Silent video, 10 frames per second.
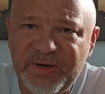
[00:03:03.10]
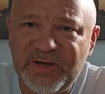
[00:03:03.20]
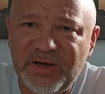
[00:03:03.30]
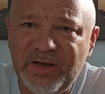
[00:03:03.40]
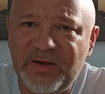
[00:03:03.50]
me
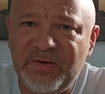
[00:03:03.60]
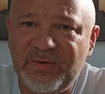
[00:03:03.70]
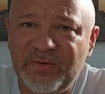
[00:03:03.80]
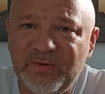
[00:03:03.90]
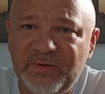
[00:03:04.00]
tell
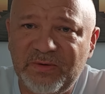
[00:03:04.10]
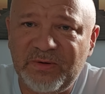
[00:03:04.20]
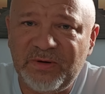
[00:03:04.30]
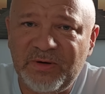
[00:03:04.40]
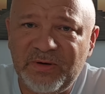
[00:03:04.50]
you
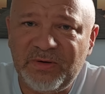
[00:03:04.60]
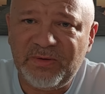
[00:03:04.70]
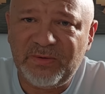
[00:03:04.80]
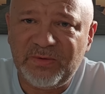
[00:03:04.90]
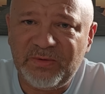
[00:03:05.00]

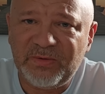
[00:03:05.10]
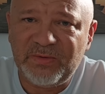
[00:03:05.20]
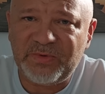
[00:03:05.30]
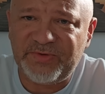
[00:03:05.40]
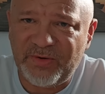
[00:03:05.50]

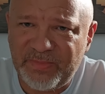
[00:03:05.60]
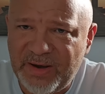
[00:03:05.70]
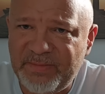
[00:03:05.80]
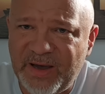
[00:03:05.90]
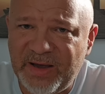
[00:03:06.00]
what's on
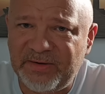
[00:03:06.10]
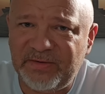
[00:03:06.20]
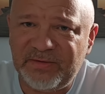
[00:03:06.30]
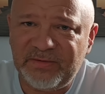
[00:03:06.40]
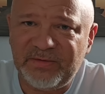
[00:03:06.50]
my mind
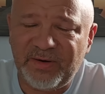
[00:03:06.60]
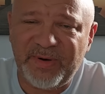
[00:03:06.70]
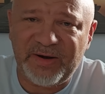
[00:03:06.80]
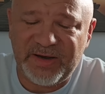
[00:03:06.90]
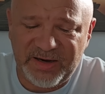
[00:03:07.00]

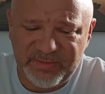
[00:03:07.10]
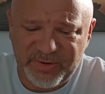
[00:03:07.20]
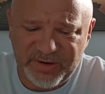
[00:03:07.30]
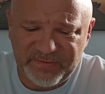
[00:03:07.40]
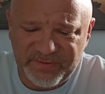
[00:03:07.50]
about Katie
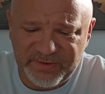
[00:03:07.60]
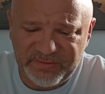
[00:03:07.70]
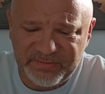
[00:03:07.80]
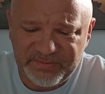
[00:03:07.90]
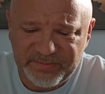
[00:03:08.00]
Proudfoot.